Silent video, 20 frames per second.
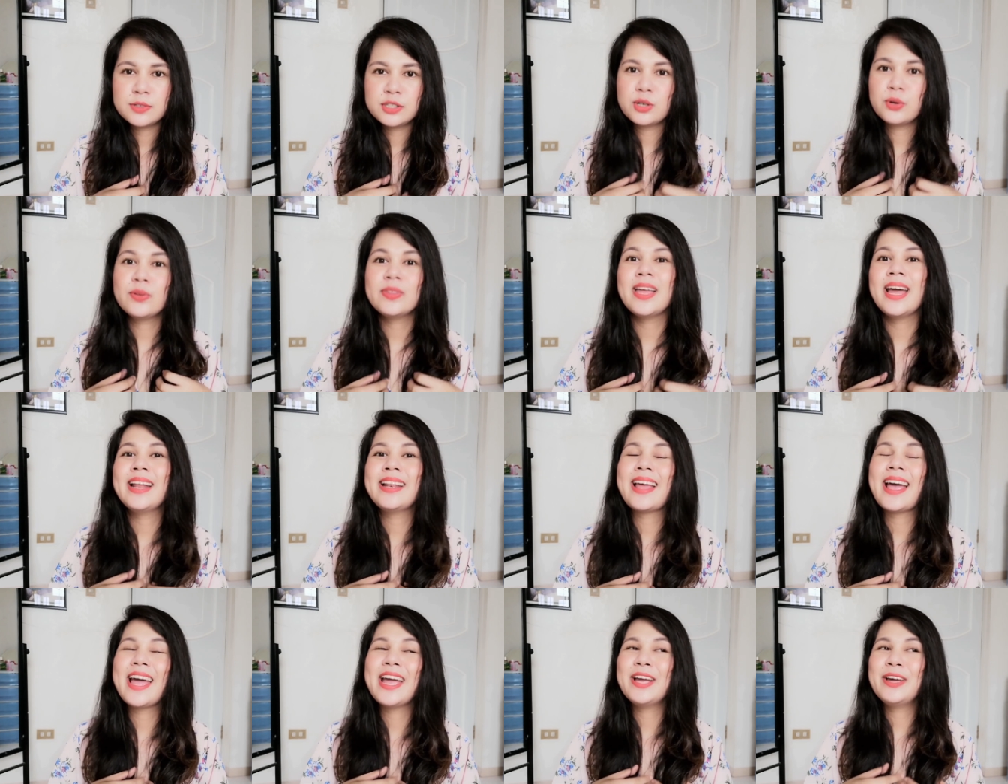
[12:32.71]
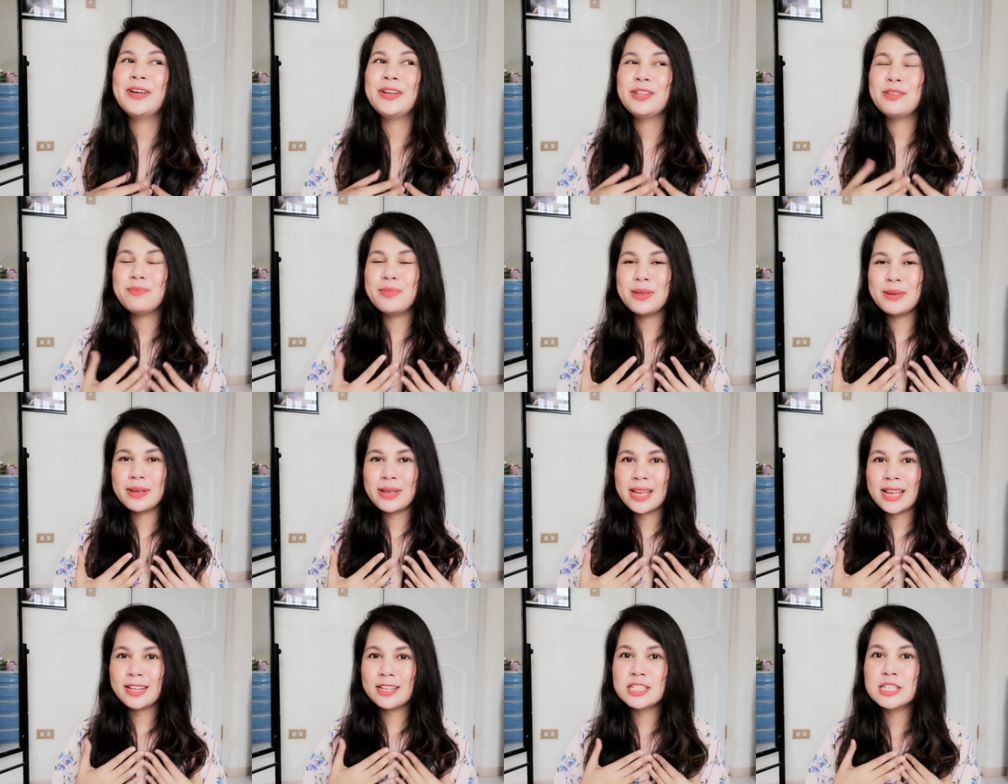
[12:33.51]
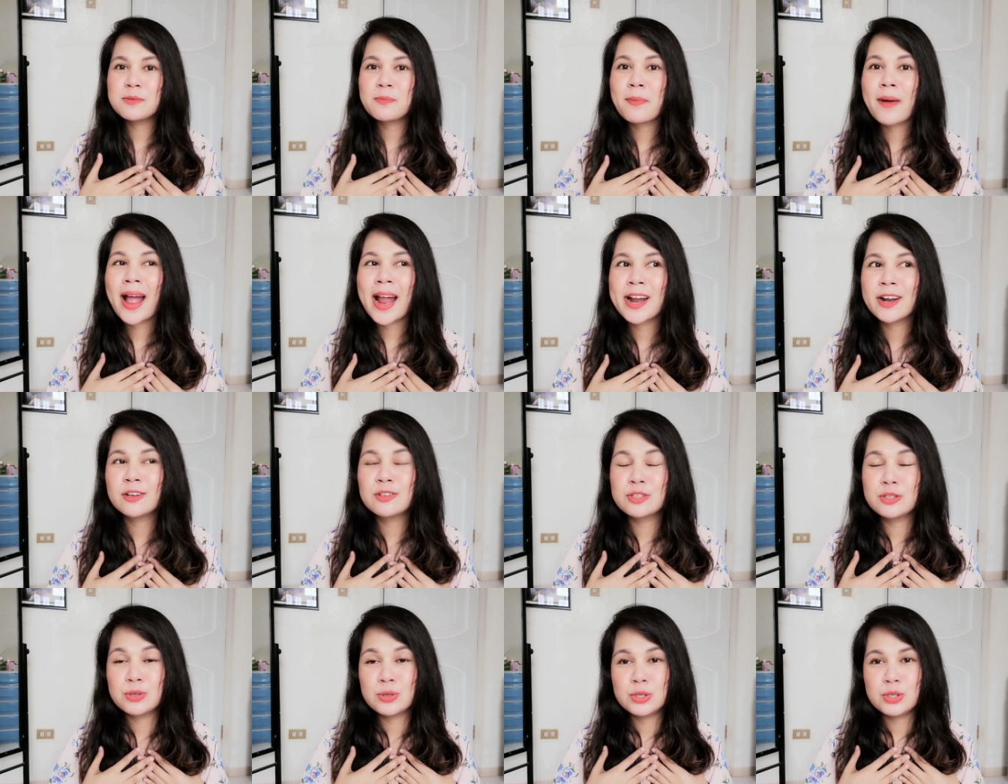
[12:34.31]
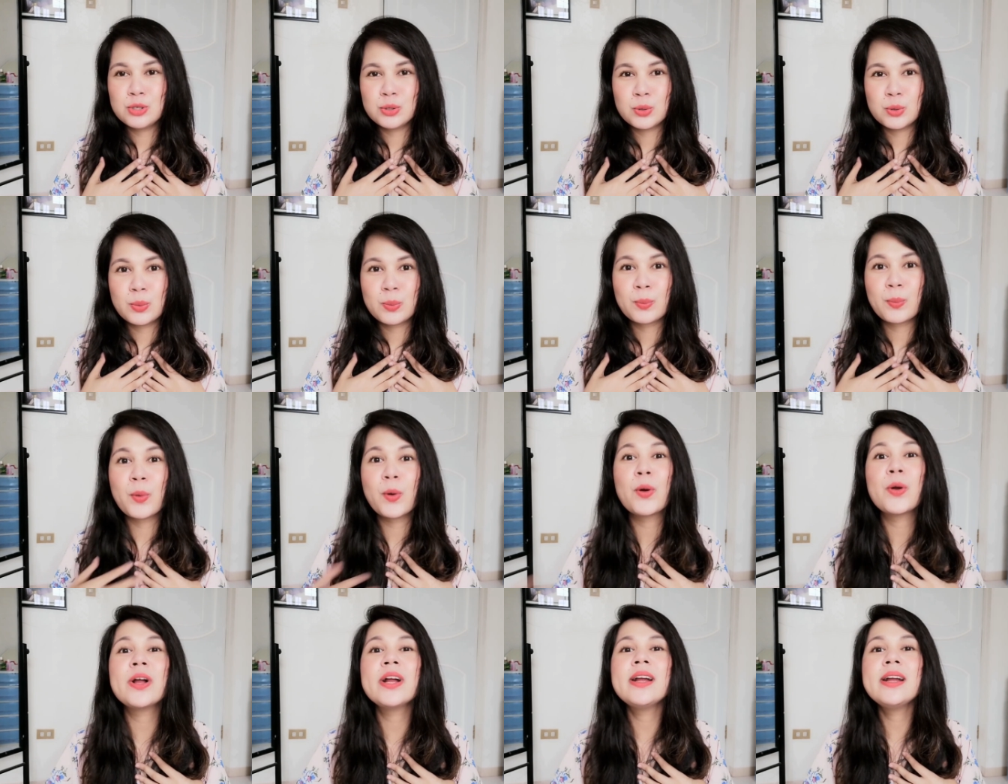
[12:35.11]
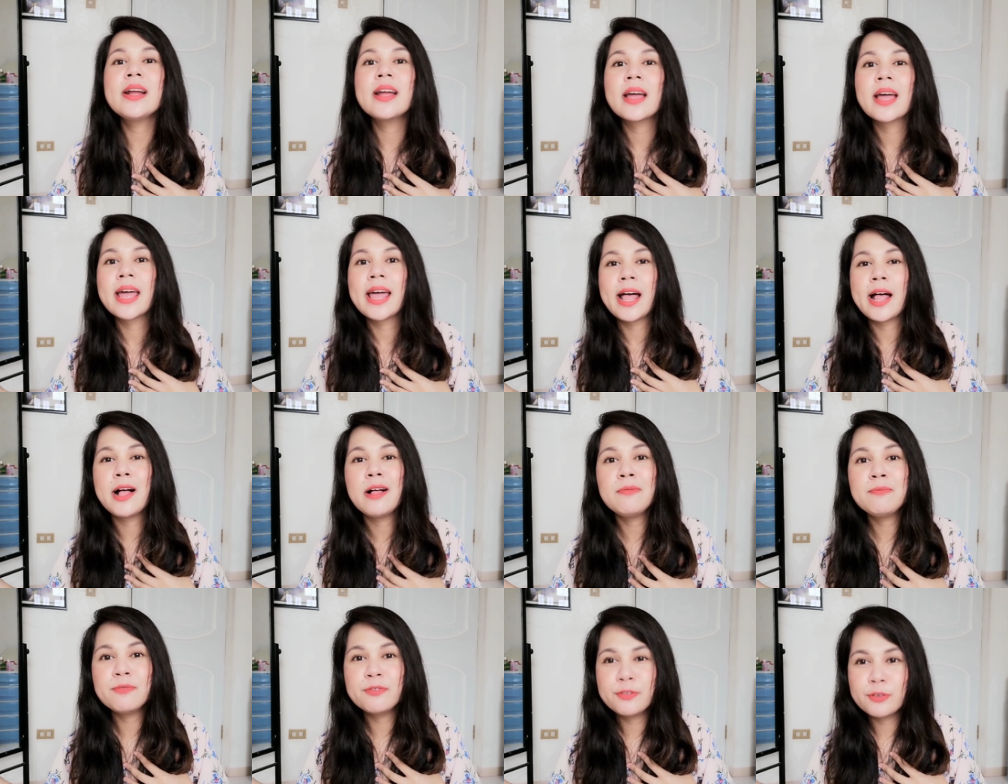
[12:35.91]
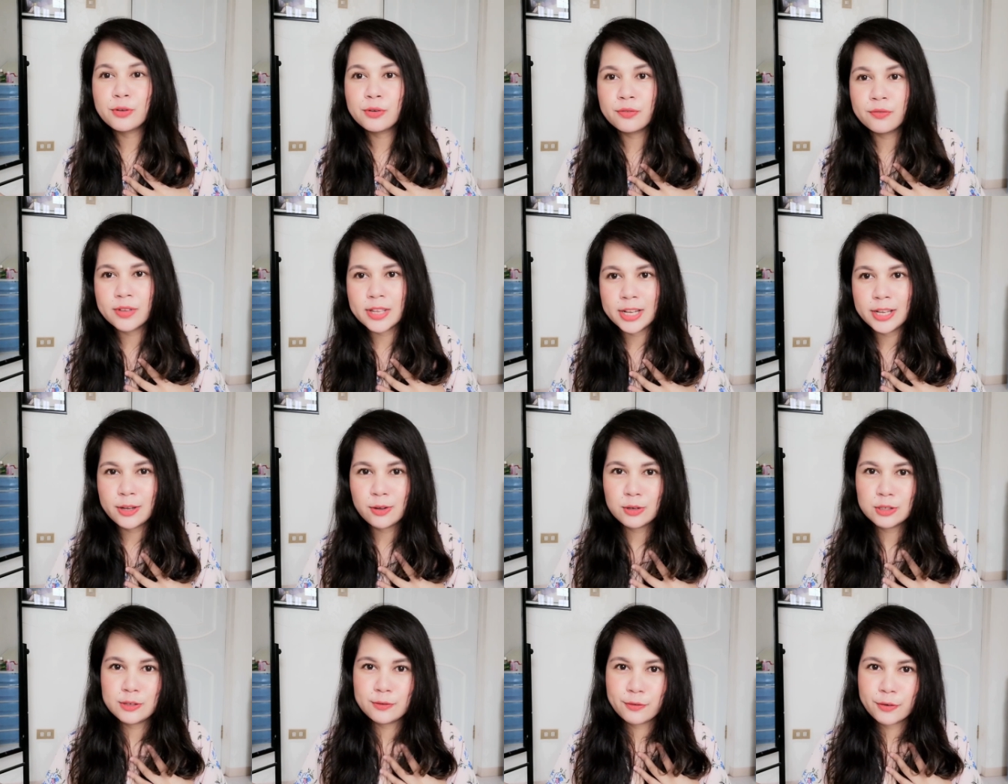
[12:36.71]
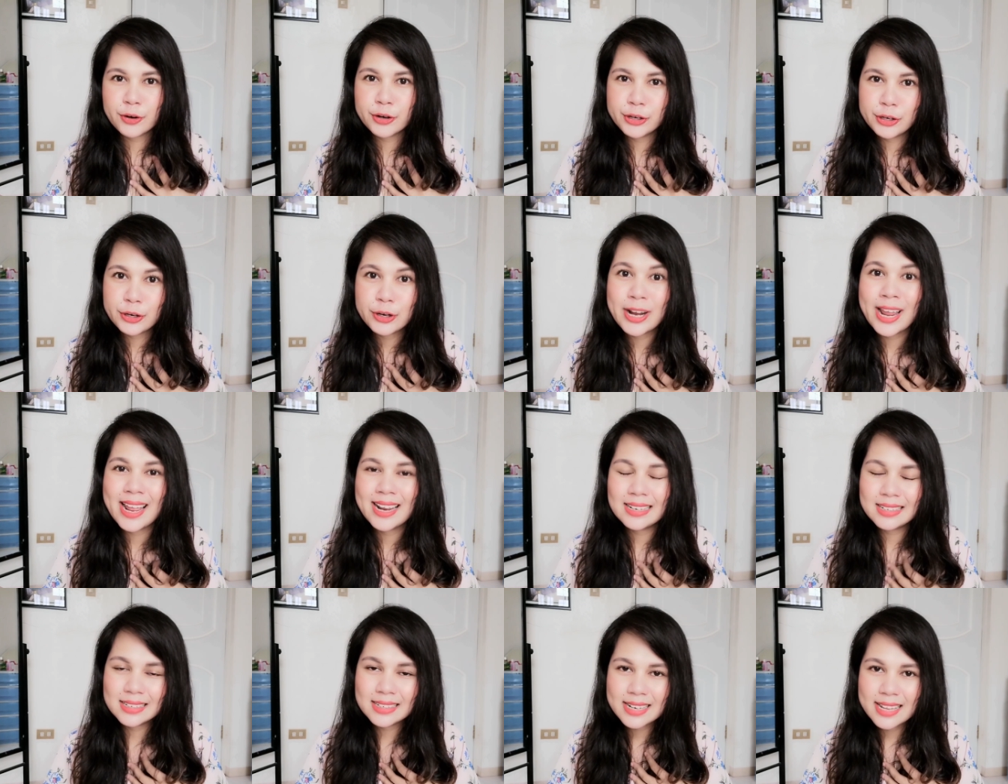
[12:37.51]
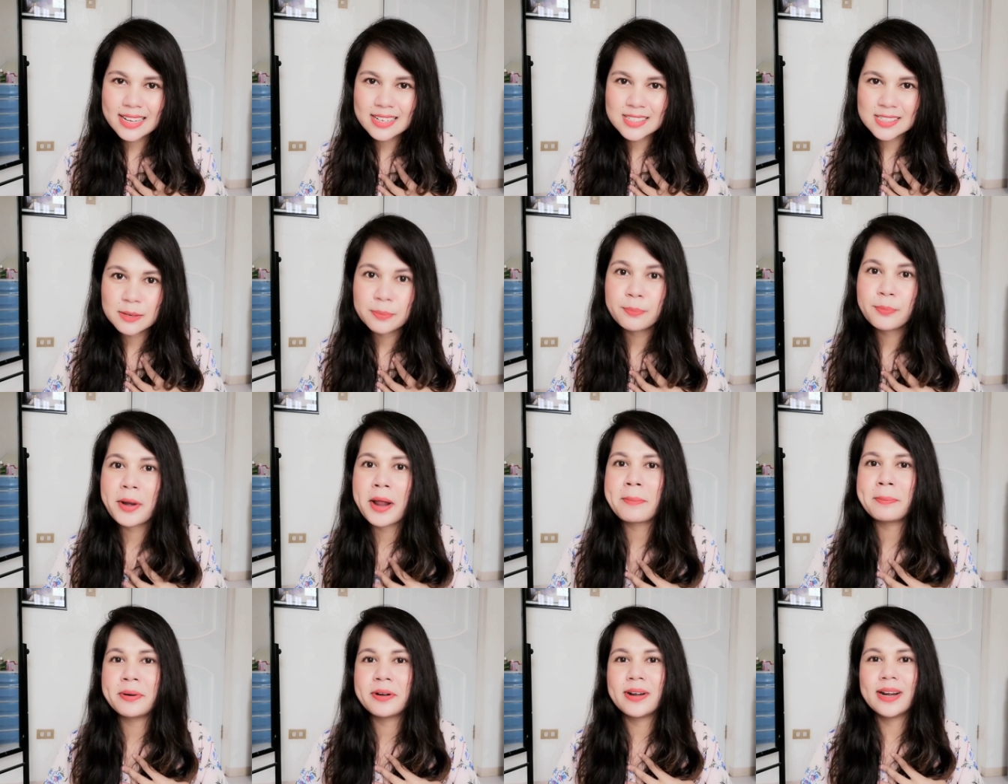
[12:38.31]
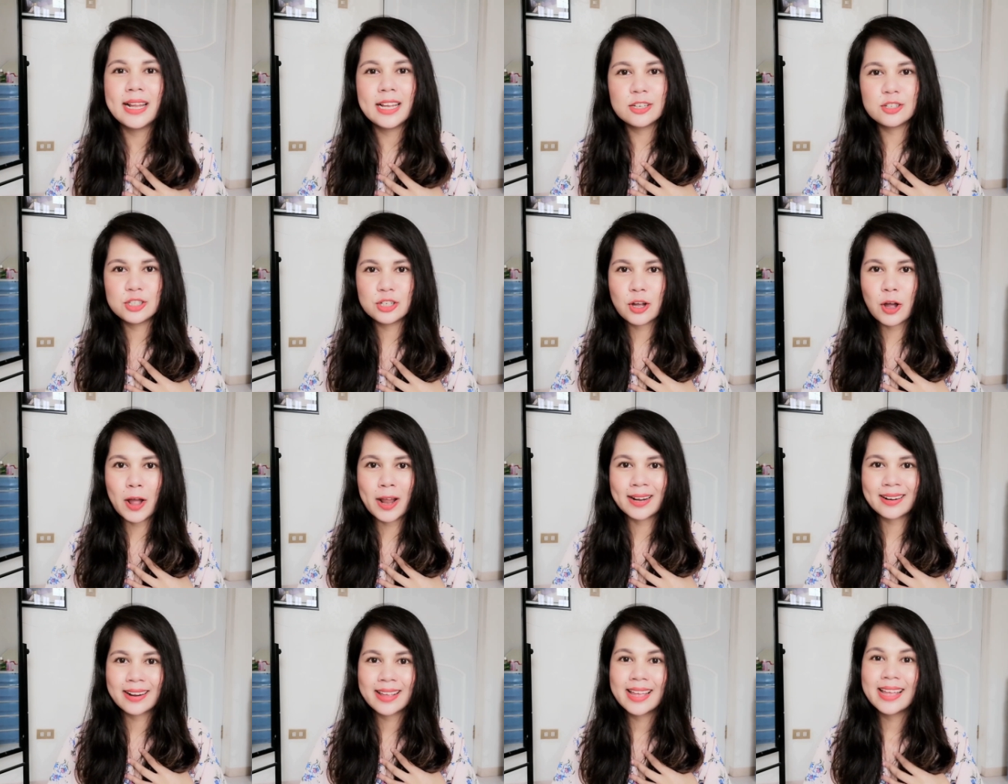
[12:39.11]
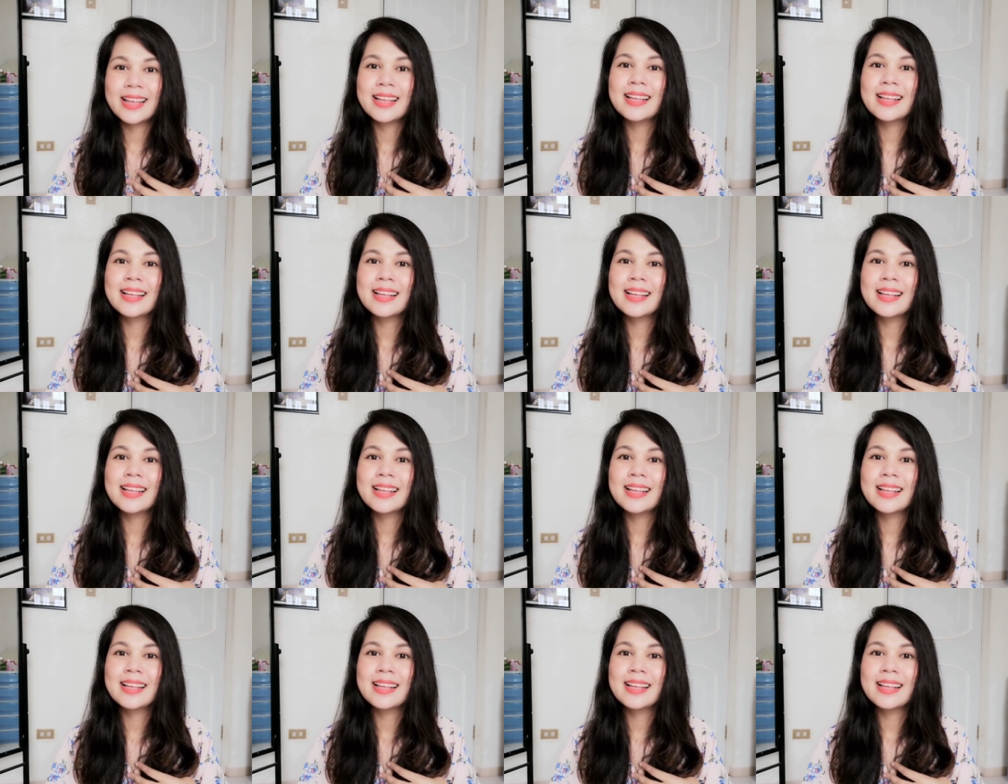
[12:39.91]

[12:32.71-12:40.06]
so that I could be inspired to do more helpful videos for your N C L E X preparation.